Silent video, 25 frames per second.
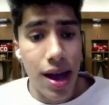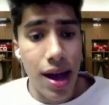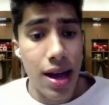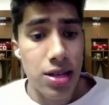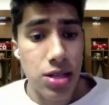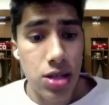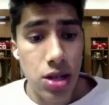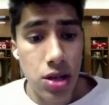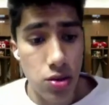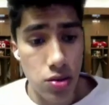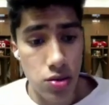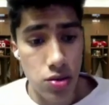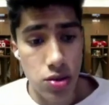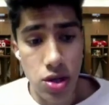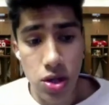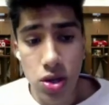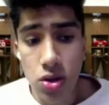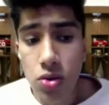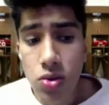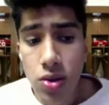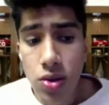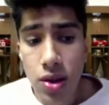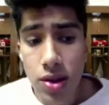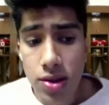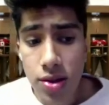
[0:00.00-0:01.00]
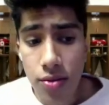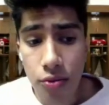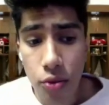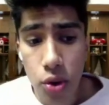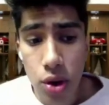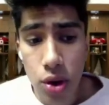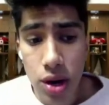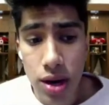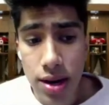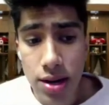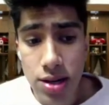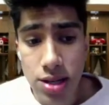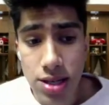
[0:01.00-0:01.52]
I ask you, do you think the
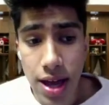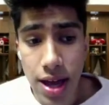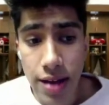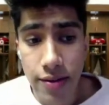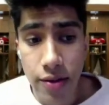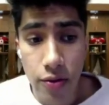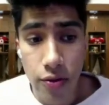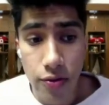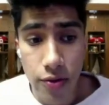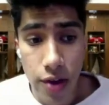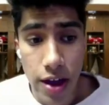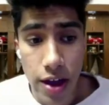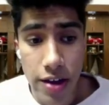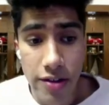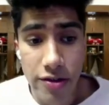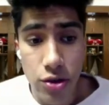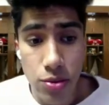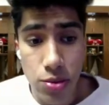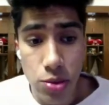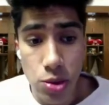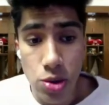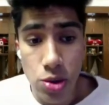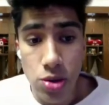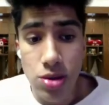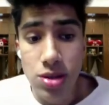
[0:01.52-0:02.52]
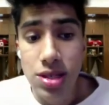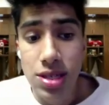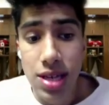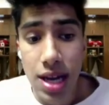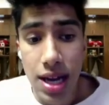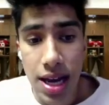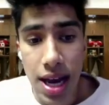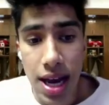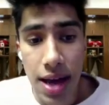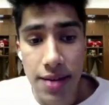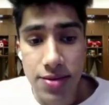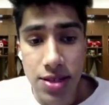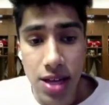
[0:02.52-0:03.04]
49ers have a favorable
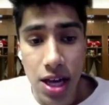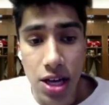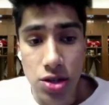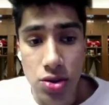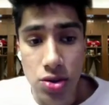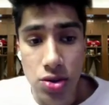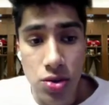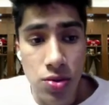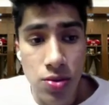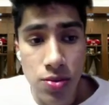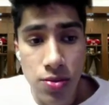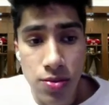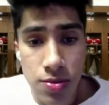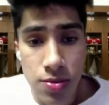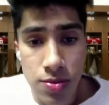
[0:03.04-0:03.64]
second half schedule?